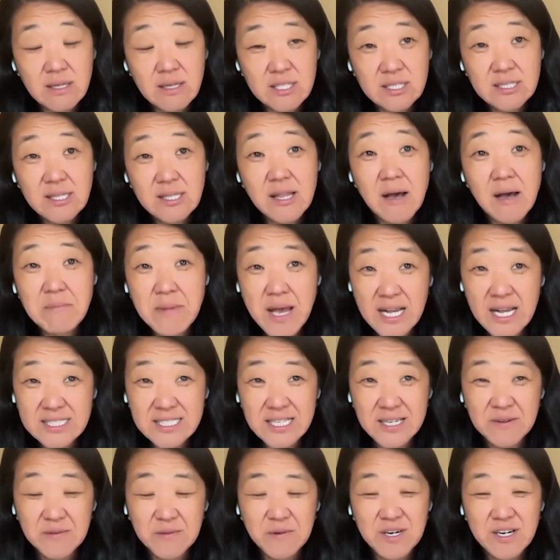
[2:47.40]
slump,
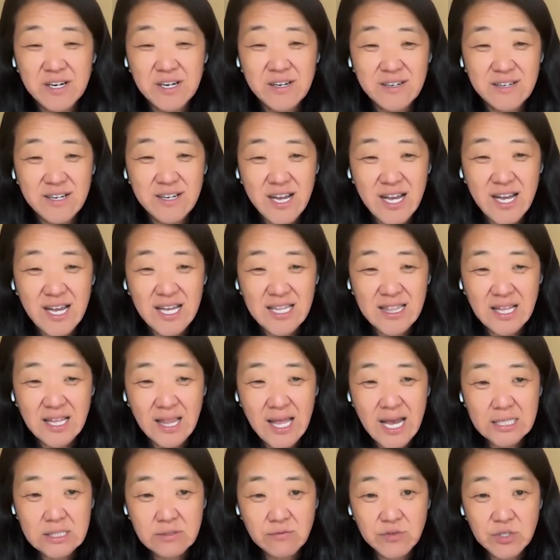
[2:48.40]
as it were, in the
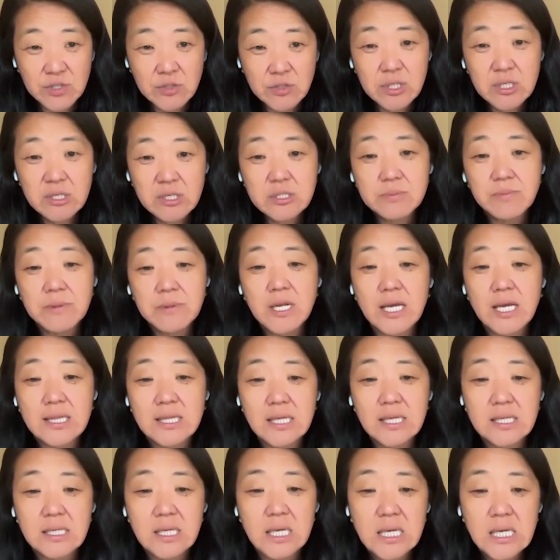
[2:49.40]
last few years, but I
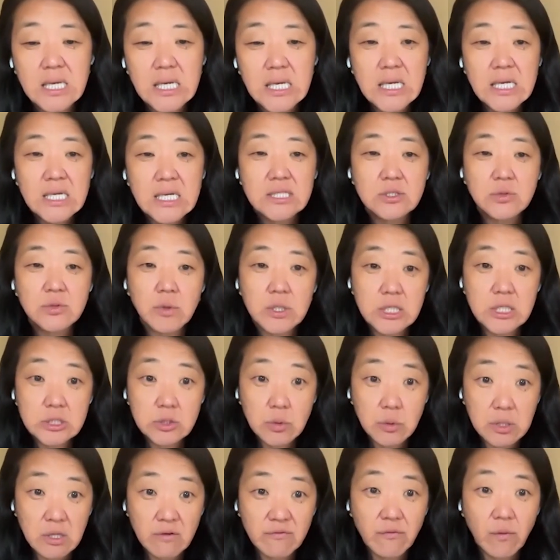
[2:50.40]
think
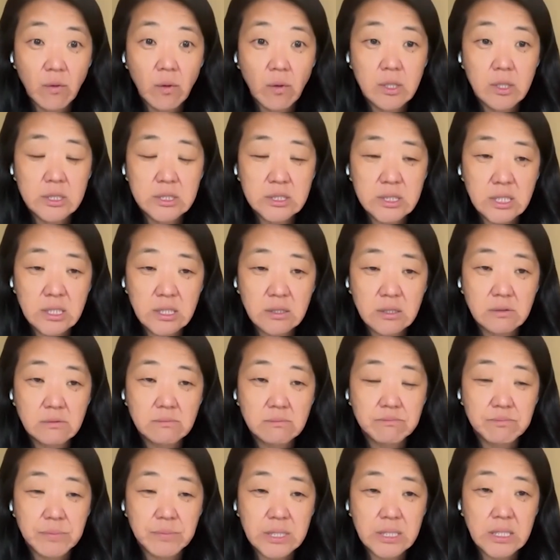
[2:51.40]
2024 is going to
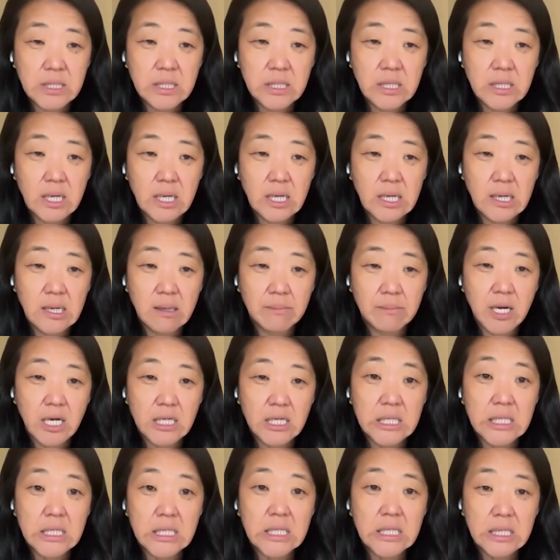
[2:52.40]
be
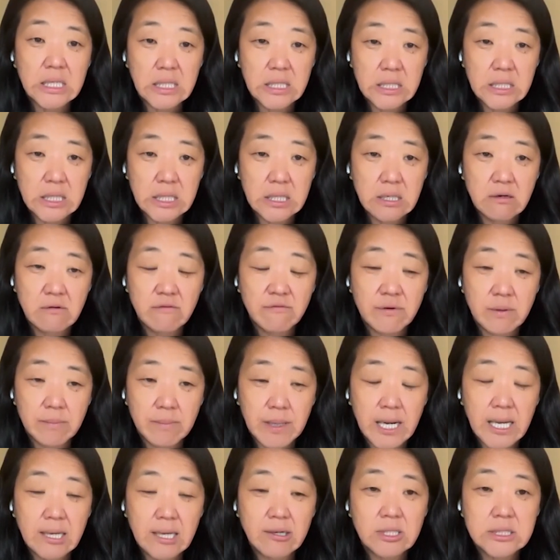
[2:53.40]
a key year for
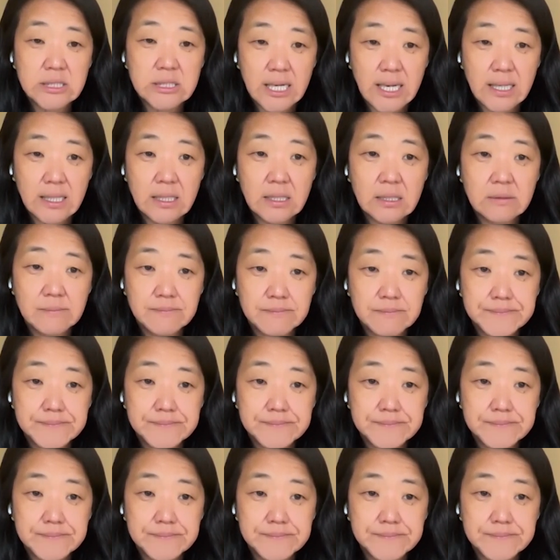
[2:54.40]
biotech.